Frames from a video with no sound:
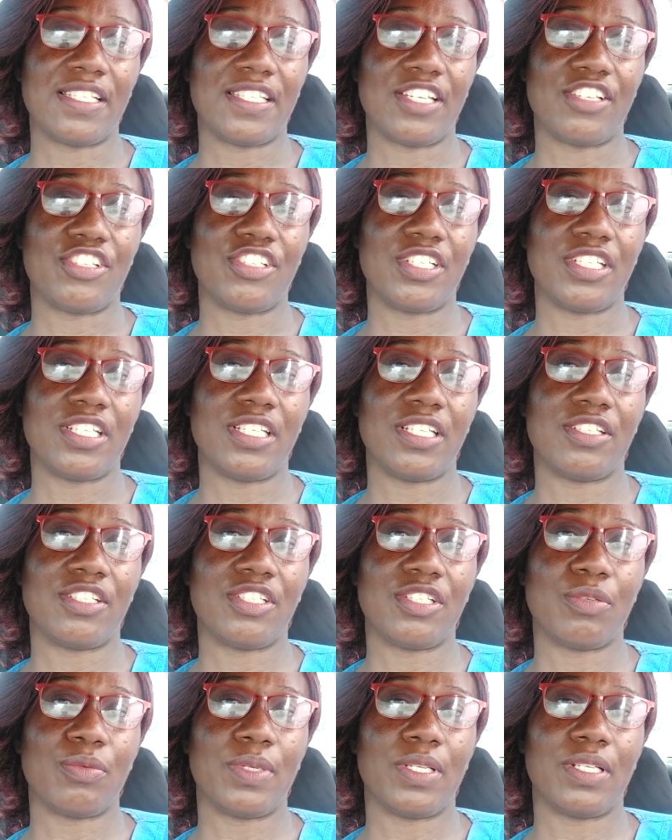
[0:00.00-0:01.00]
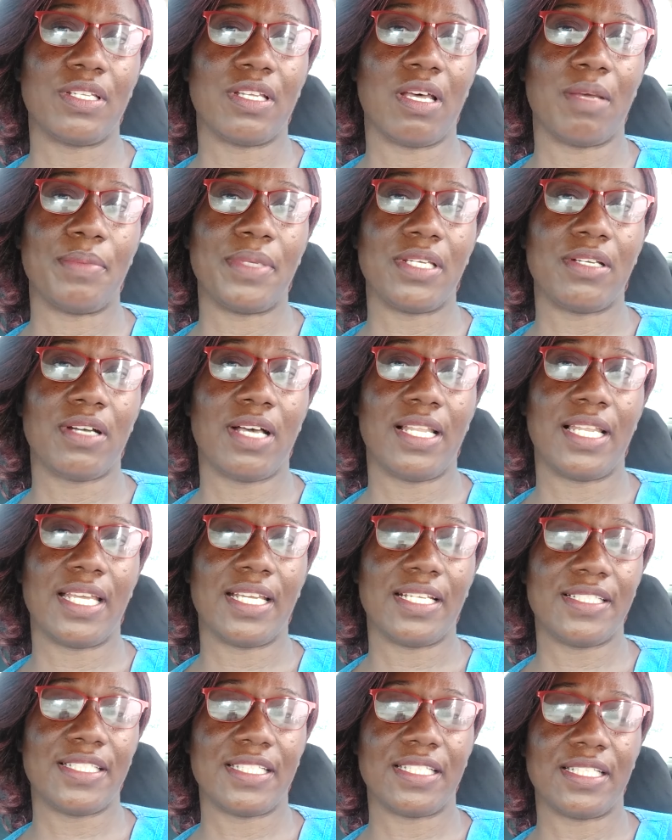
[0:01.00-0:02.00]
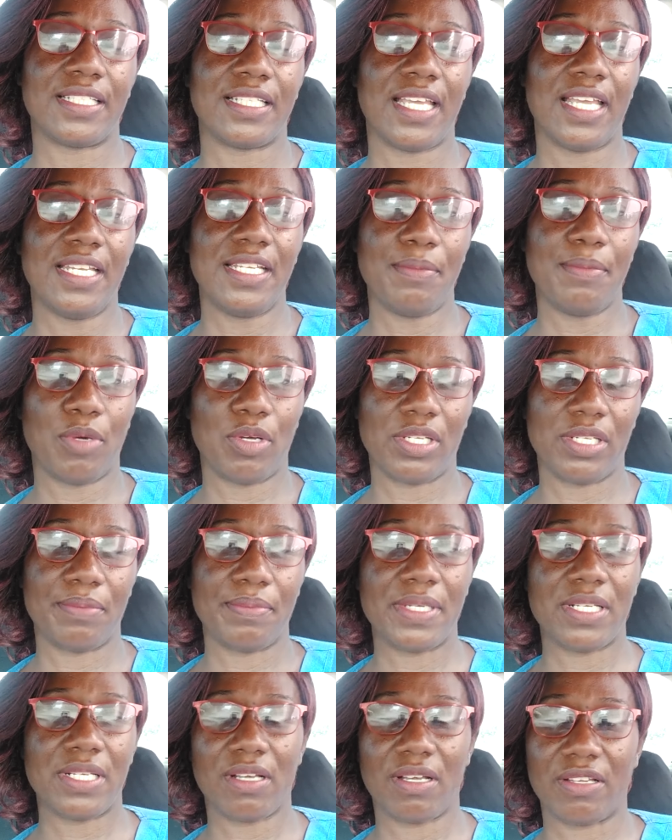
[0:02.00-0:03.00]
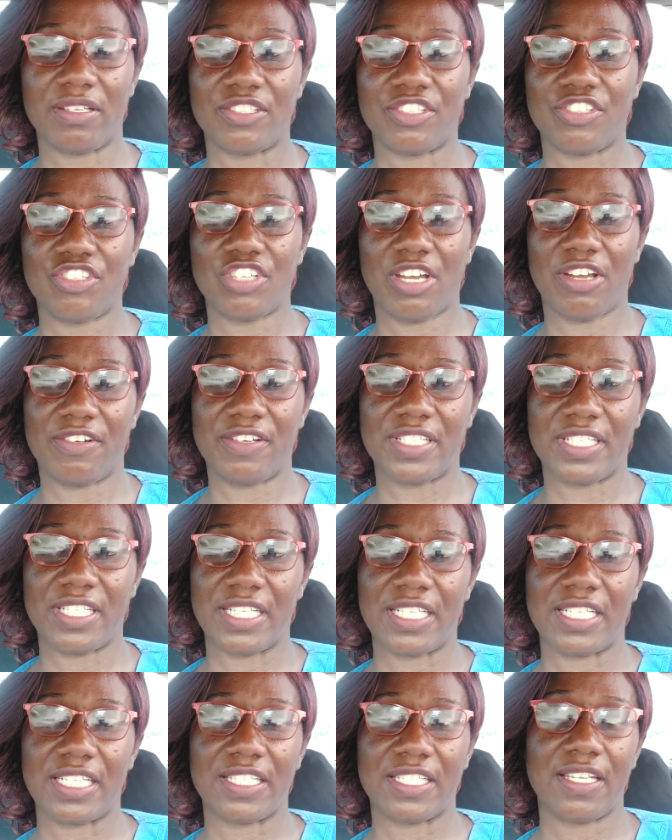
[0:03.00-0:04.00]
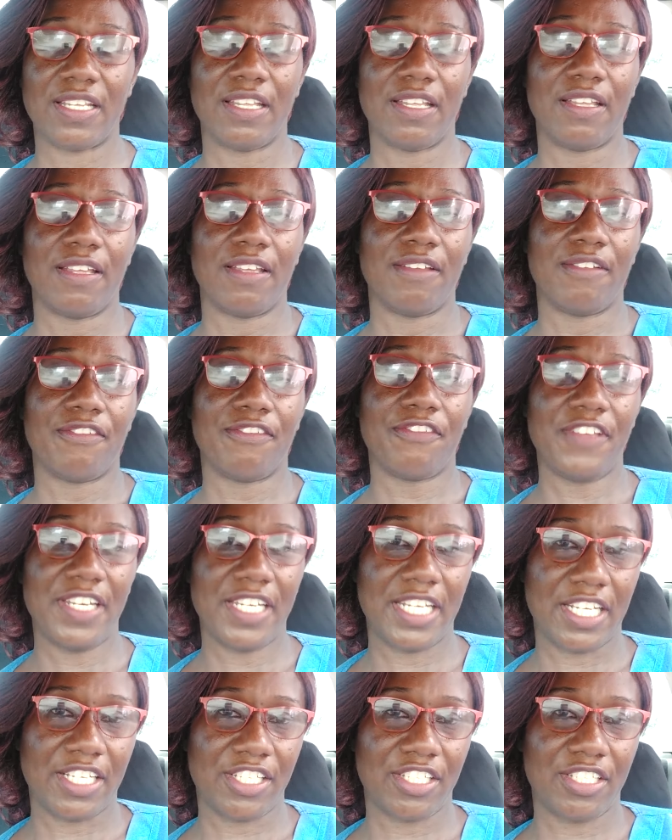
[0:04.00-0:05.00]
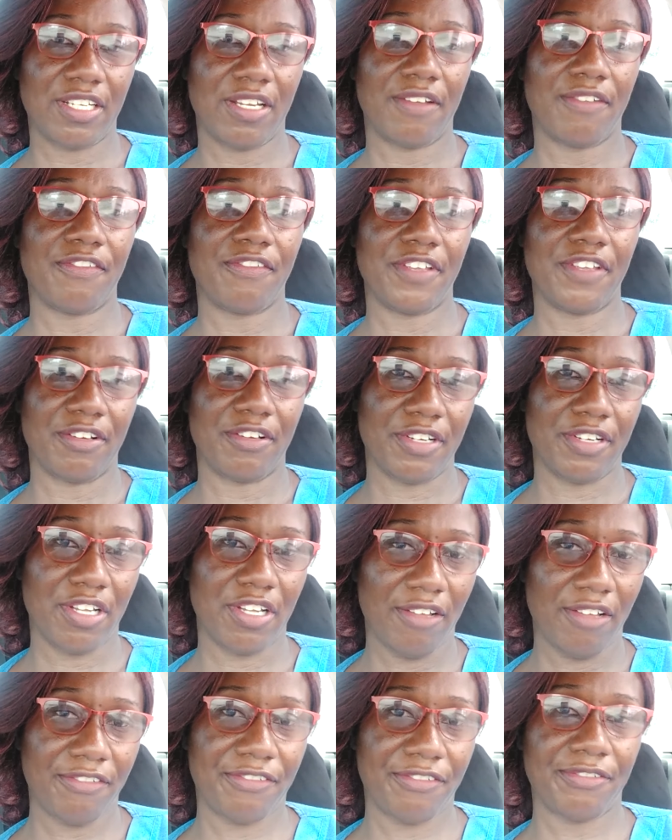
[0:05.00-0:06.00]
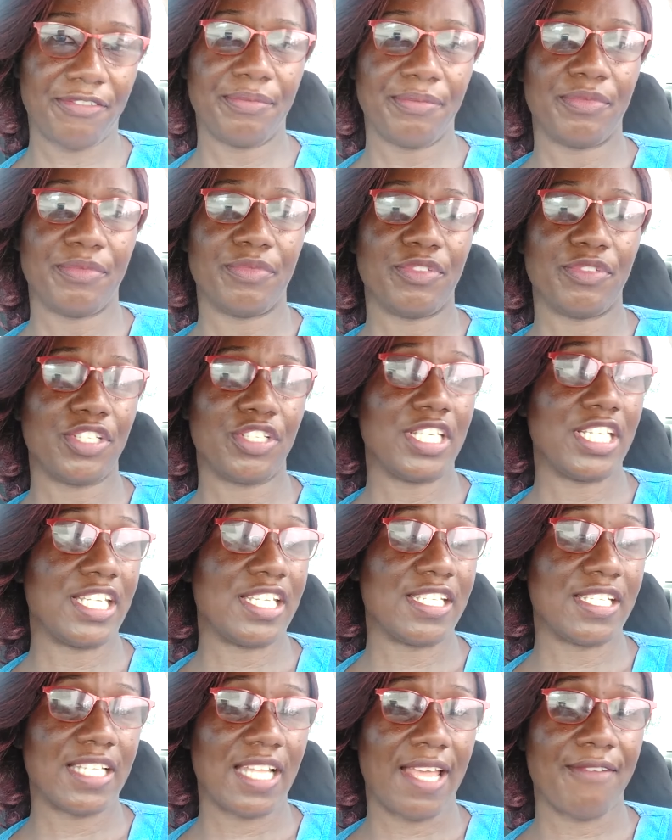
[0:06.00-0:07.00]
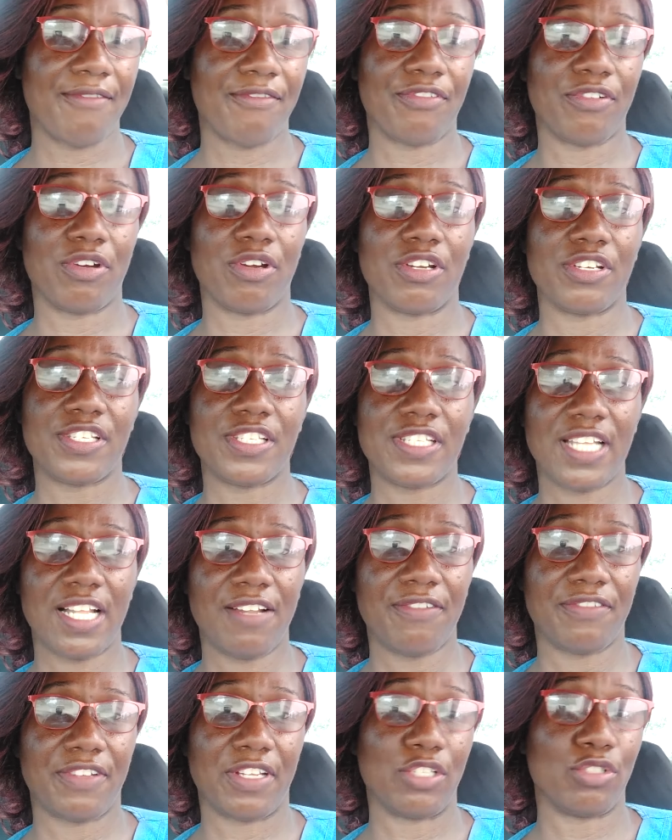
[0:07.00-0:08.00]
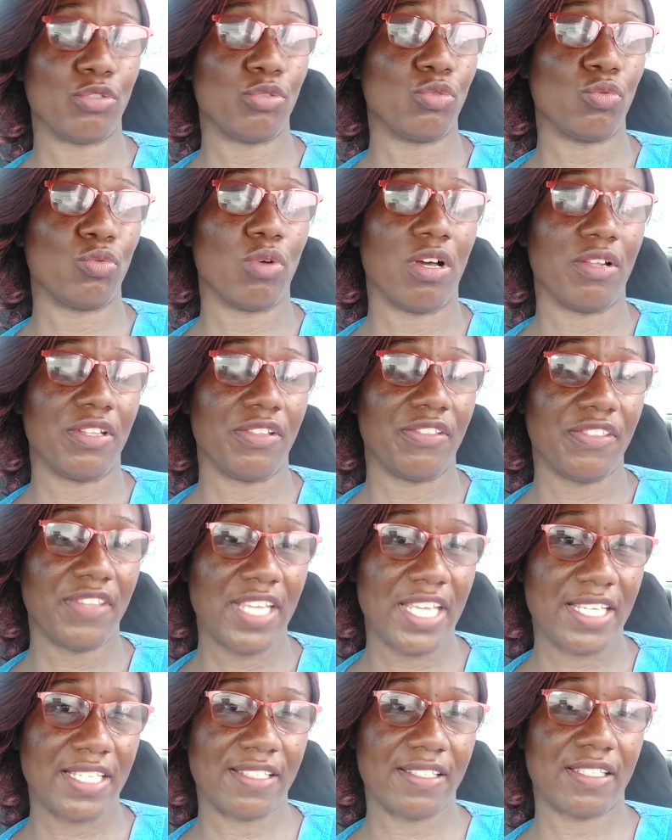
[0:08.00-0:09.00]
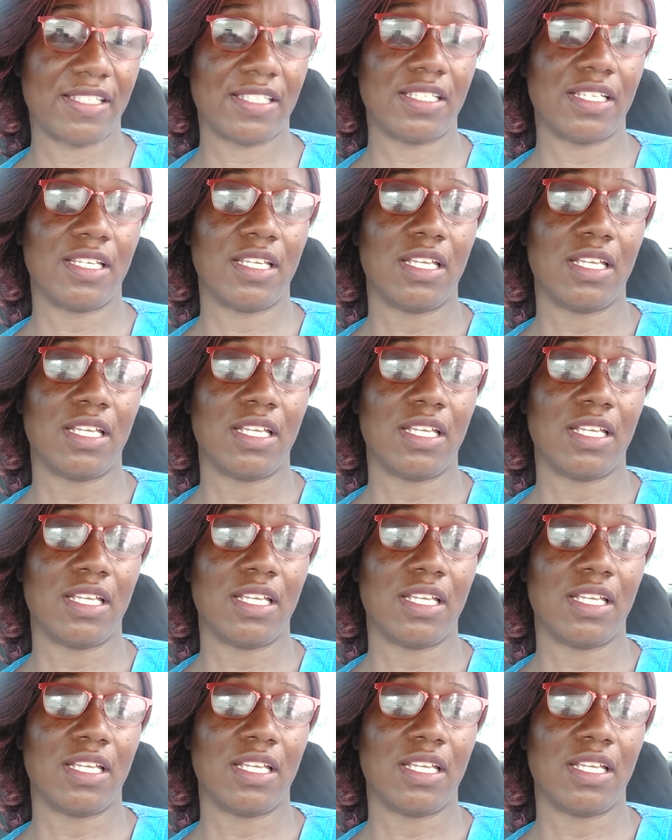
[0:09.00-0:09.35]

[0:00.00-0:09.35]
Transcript: says she will not be collecting any money because charity is finished. Fair enough. She needs time for herself and to do other things.